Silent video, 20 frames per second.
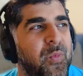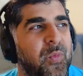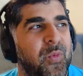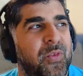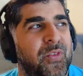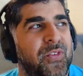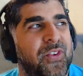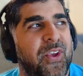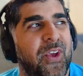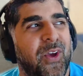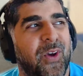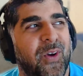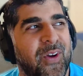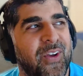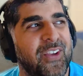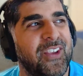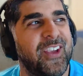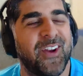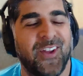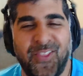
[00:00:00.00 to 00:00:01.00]
so yeah,
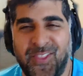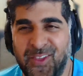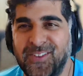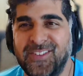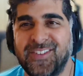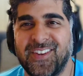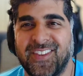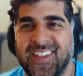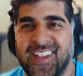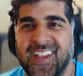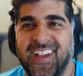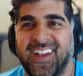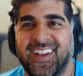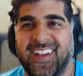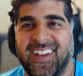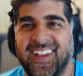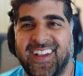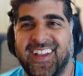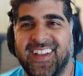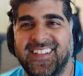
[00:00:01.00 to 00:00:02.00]
you know those are
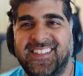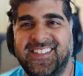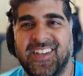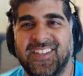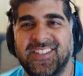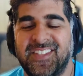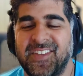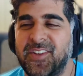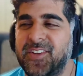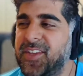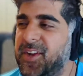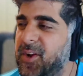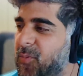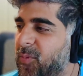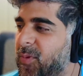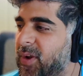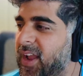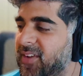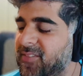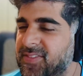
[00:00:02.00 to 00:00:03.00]
so so you know
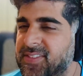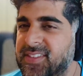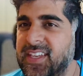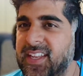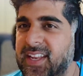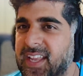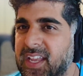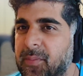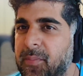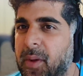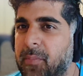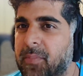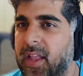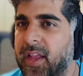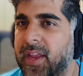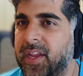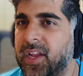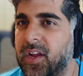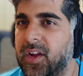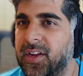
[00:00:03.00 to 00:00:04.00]
when I've seen him I'm
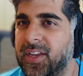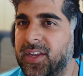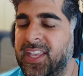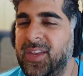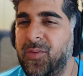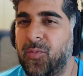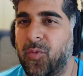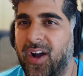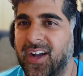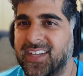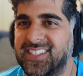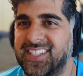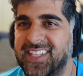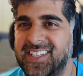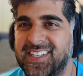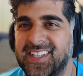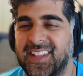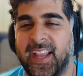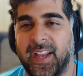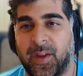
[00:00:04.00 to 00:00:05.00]
like he walks
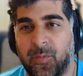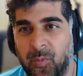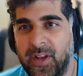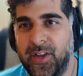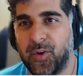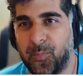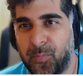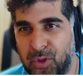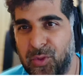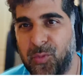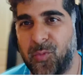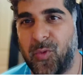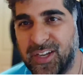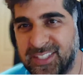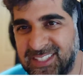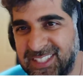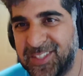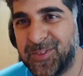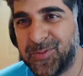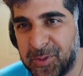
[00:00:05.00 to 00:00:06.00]
into like when your brother walks
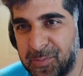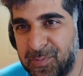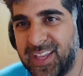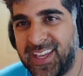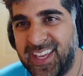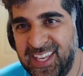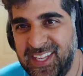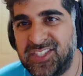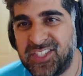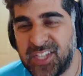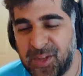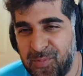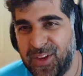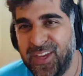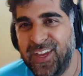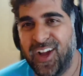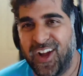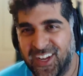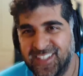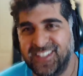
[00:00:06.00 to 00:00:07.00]
into the room like he sub
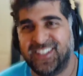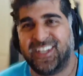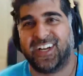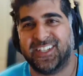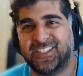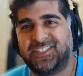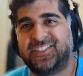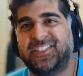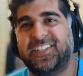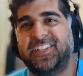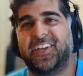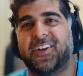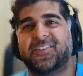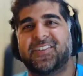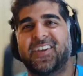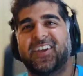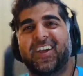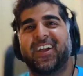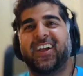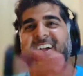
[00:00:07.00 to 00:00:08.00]
he unconsciously goes
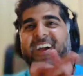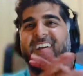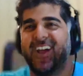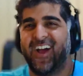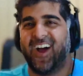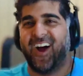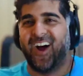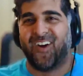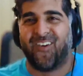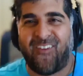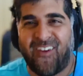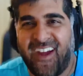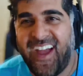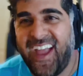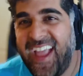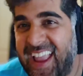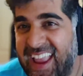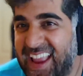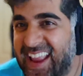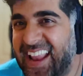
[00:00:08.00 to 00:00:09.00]
all
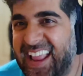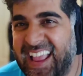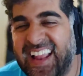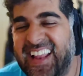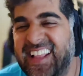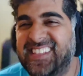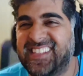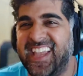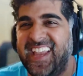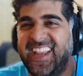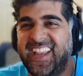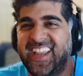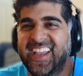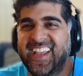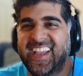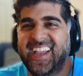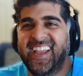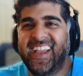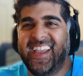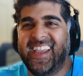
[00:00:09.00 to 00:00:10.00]
right. And it's like, Let's
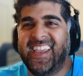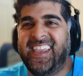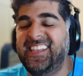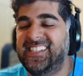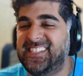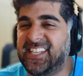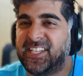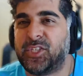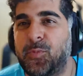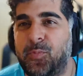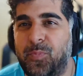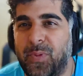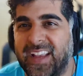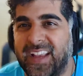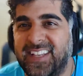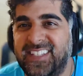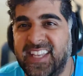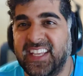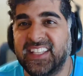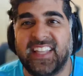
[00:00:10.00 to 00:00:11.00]
get, yeah. he's
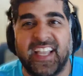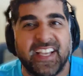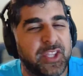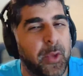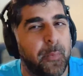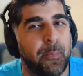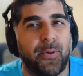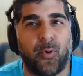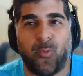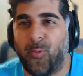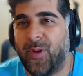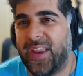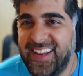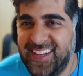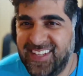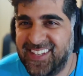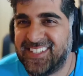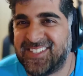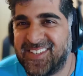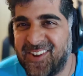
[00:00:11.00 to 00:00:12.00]
expecting like the parade
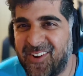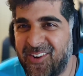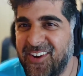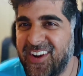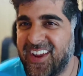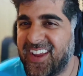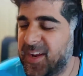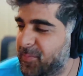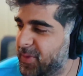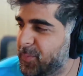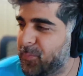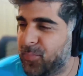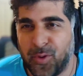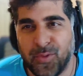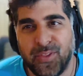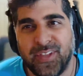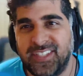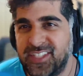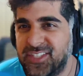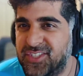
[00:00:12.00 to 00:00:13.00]
to start. And I'm like, bro,
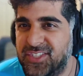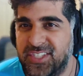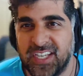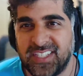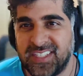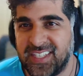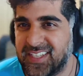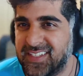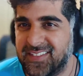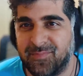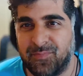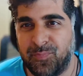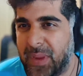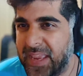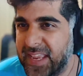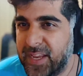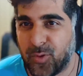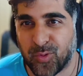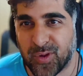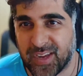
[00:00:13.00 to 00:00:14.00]
this is just a
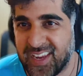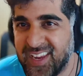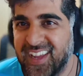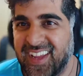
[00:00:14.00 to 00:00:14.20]
bakery.